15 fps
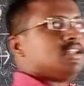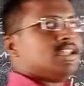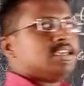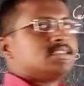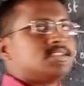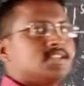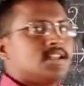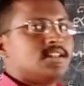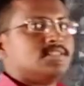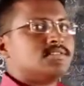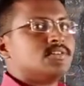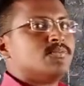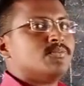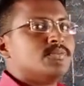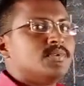
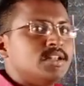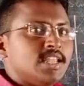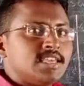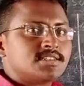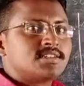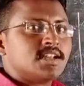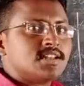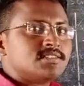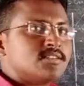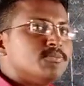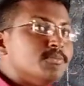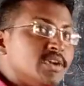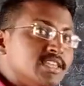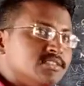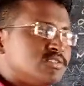nationalism?
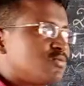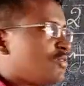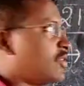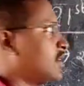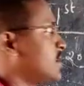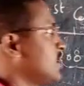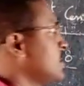Nationalism means what?